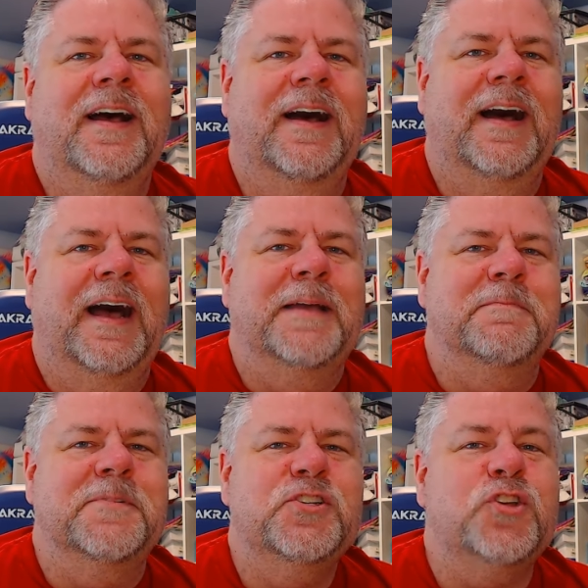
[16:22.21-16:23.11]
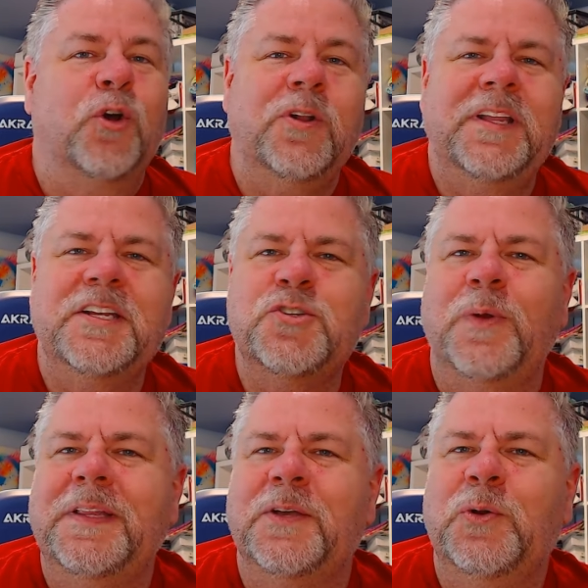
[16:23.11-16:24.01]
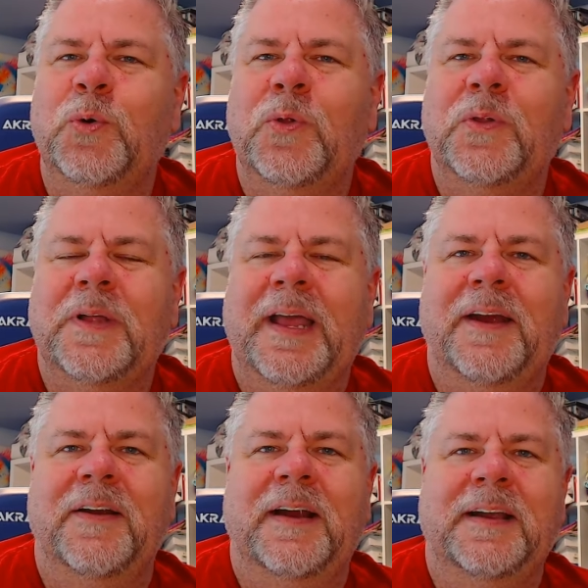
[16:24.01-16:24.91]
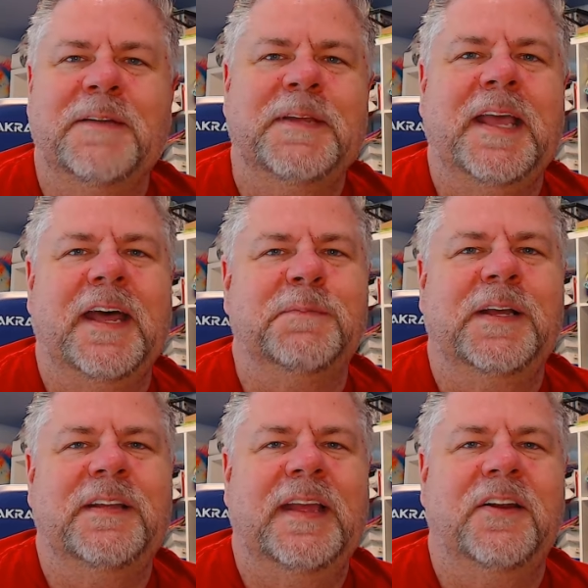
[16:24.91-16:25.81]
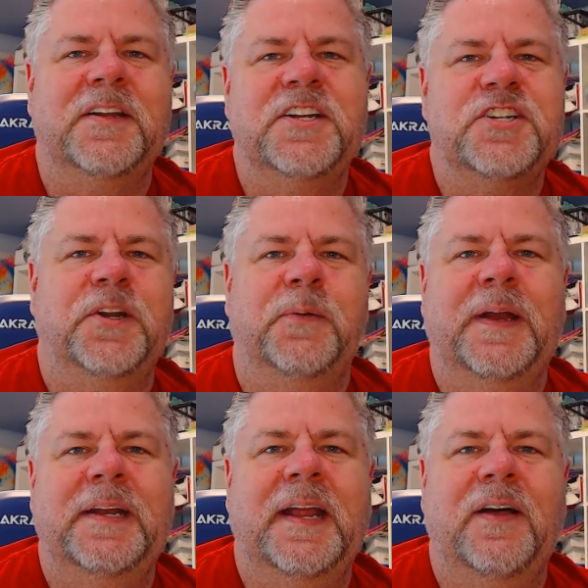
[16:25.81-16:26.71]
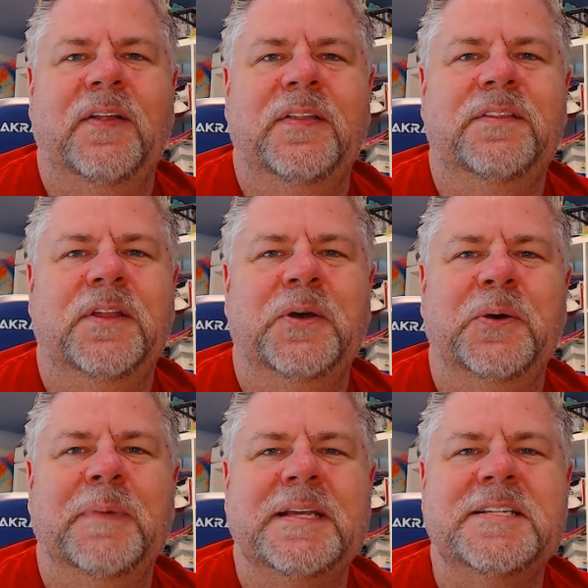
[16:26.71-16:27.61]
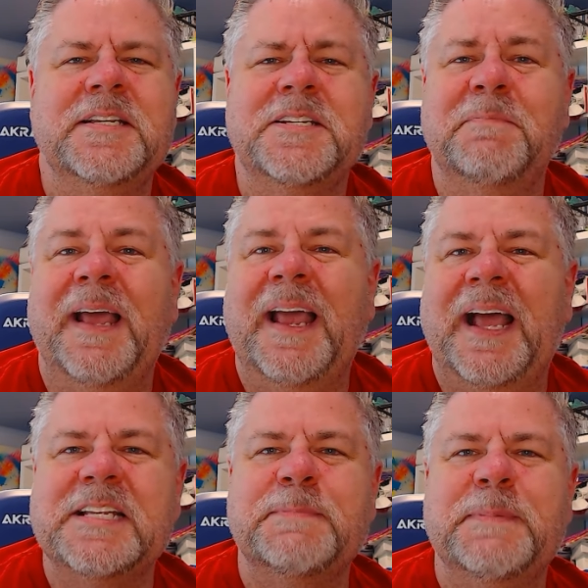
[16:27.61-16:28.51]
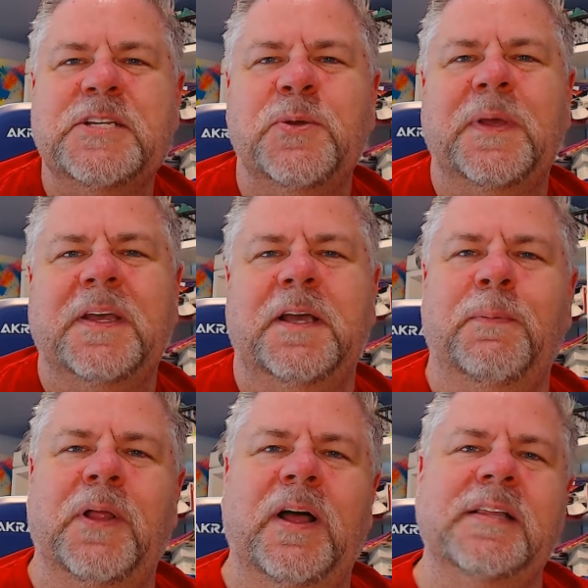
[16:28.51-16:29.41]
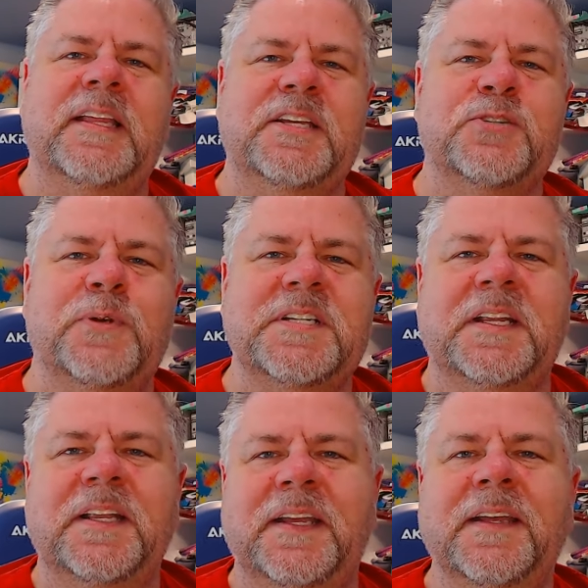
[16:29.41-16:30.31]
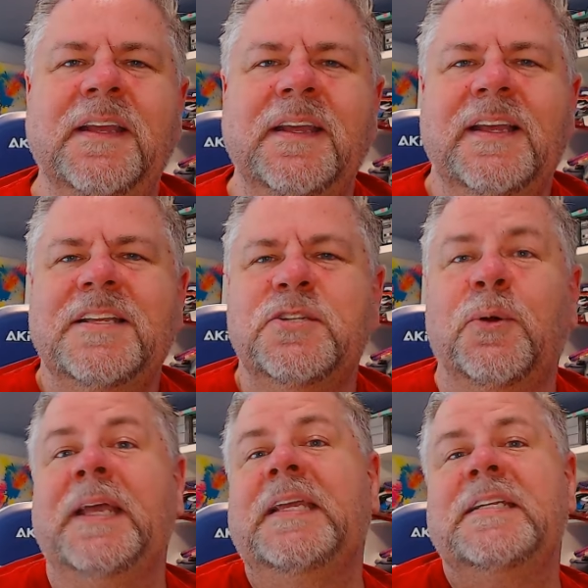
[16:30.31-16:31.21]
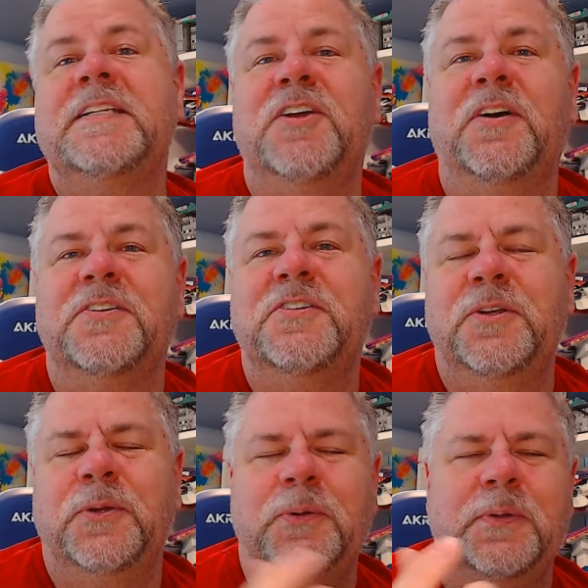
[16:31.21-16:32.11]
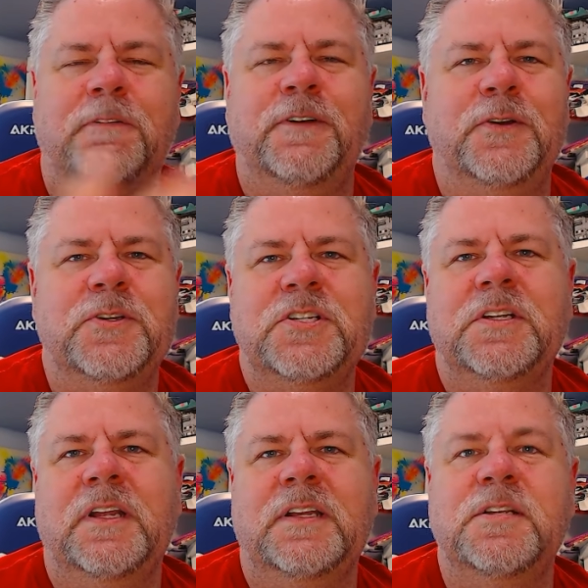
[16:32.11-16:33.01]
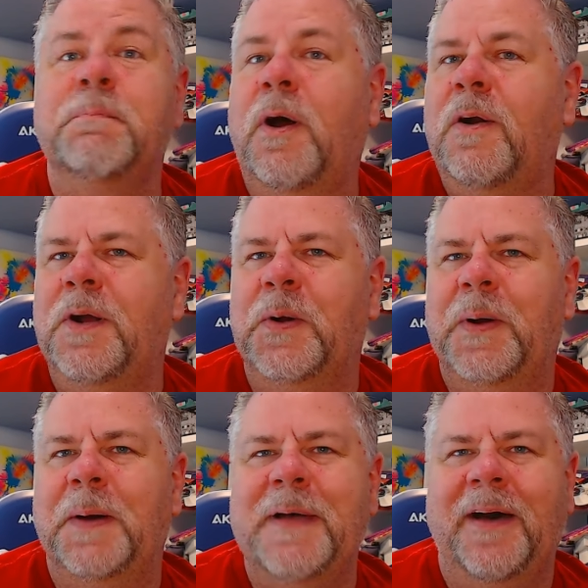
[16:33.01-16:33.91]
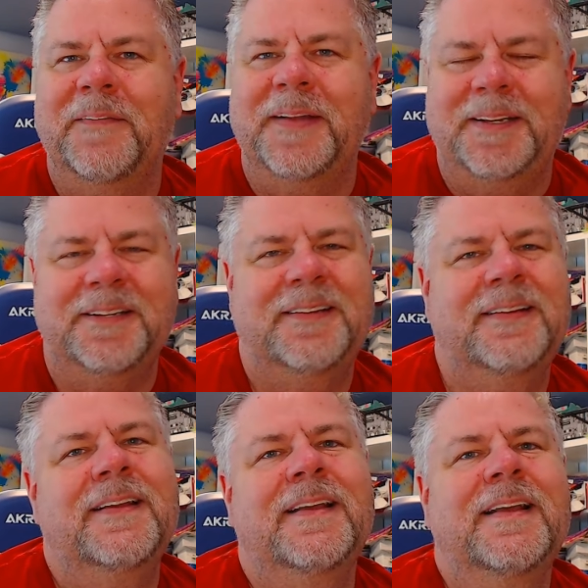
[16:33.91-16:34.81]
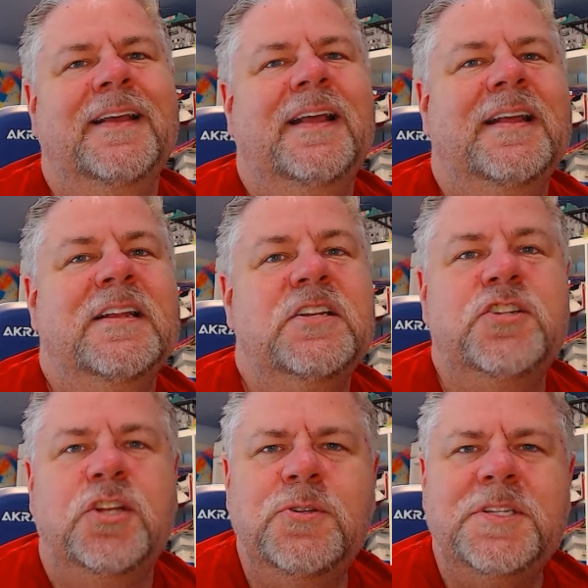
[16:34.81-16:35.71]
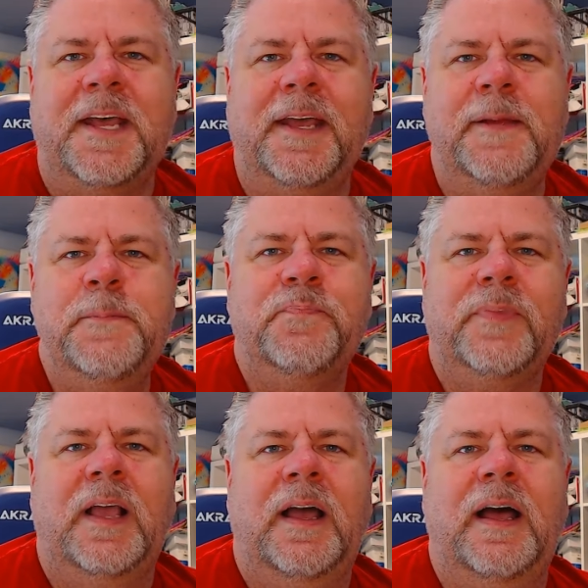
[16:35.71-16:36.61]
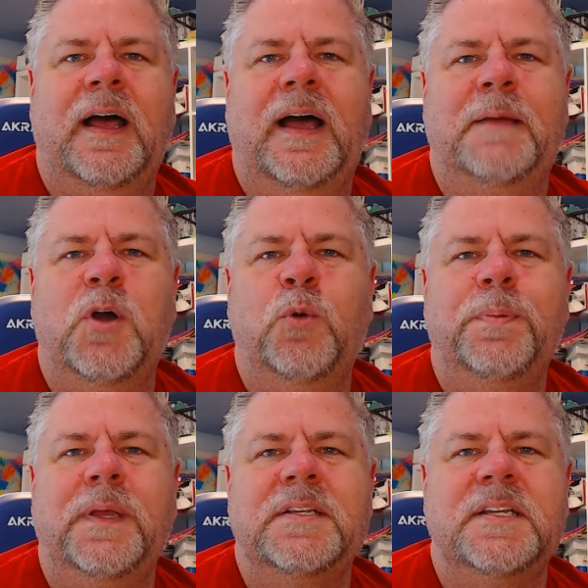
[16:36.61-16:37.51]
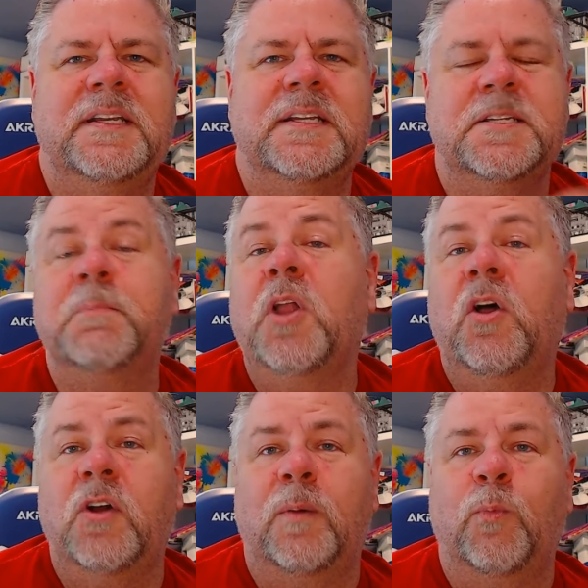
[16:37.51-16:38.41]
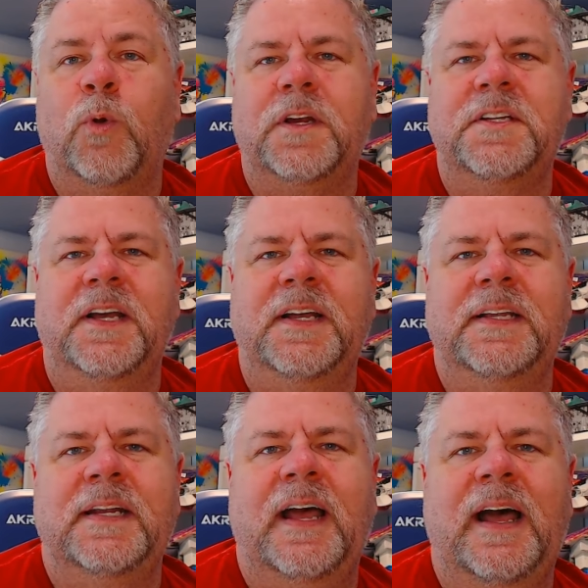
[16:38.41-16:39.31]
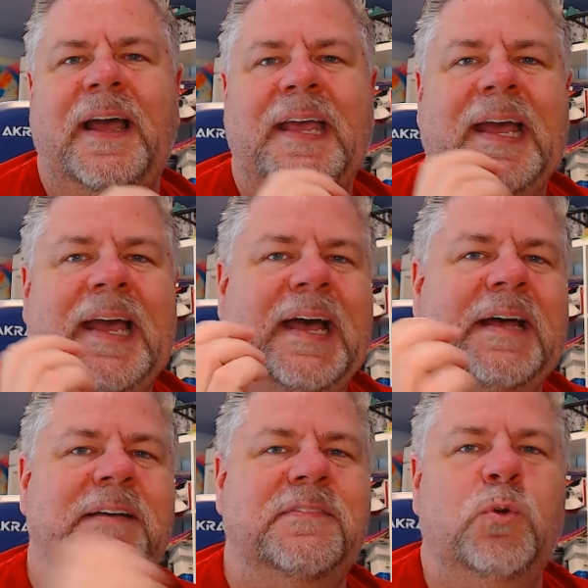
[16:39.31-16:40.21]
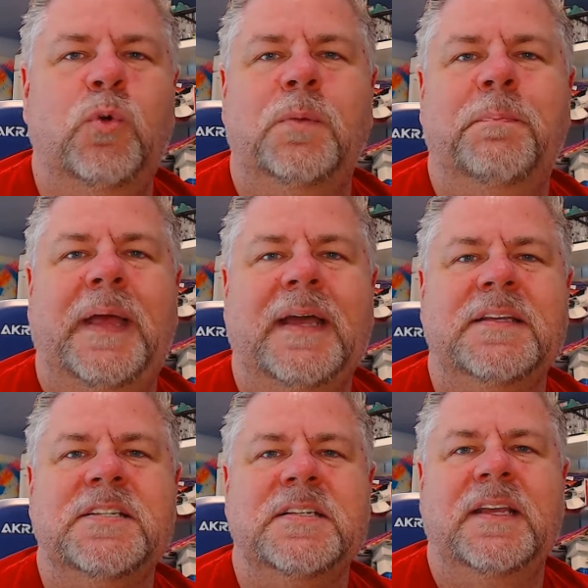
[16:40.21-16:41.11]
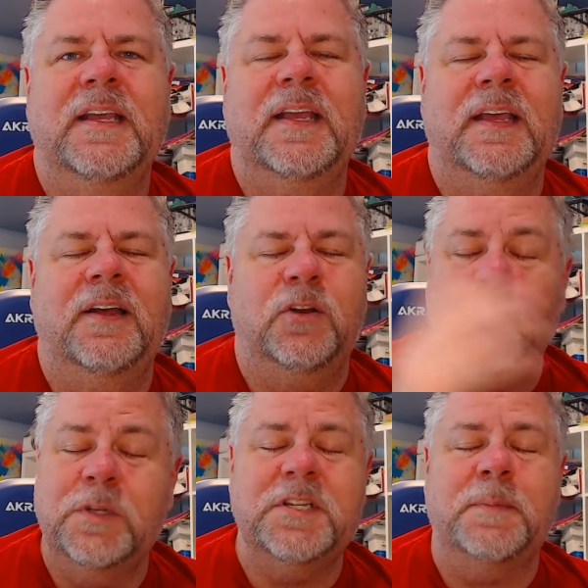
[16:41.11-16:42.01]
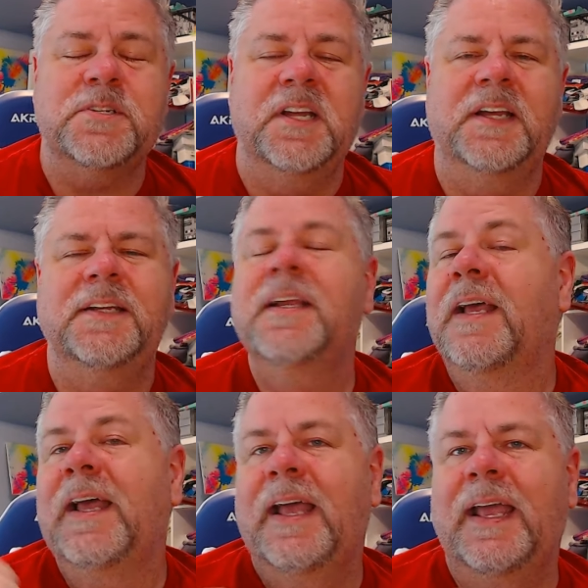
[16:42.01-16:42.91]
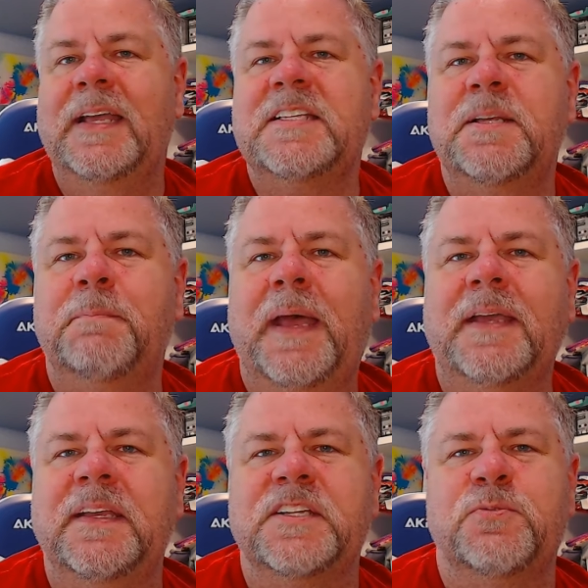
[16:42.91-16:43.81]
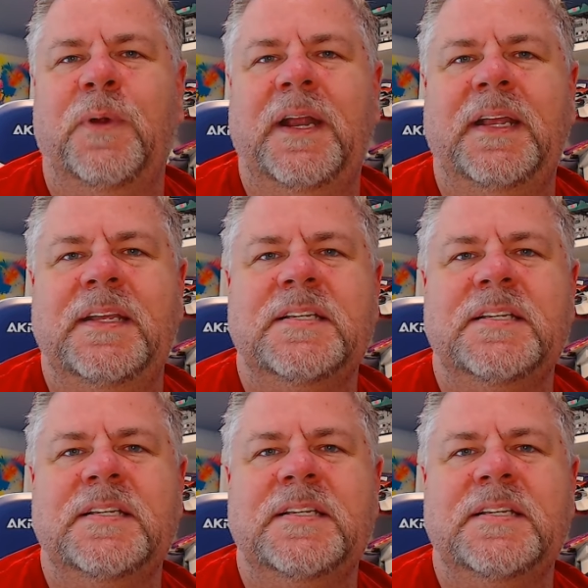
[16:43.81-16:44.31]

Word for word: Uh, I'm totally enjoying the cool air coming out of my air conditioning right now, though my system has been doing a couple odd things recently. So I get to talk to the folks tomorrow about it. Tuesday, uh, I'm hoping to get some long arm work done. I have quilt backs and uh, quilt tops done and some backings ready.